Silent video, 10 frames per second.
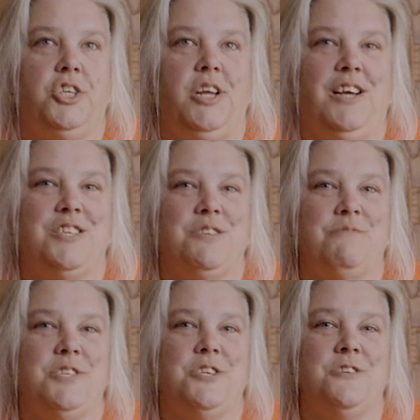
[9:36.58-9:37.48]
she asked in
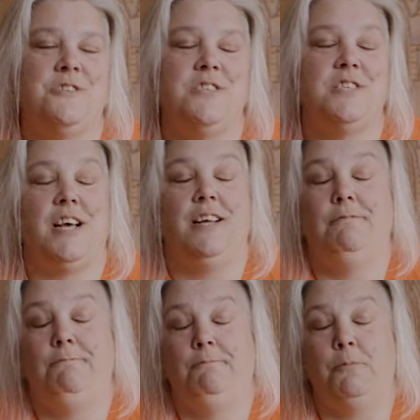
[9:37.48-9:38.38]
return is that
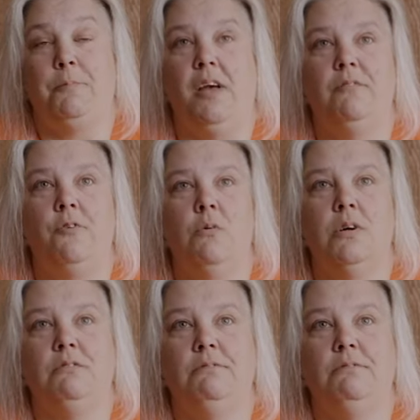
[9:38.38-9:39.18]
pay it forward.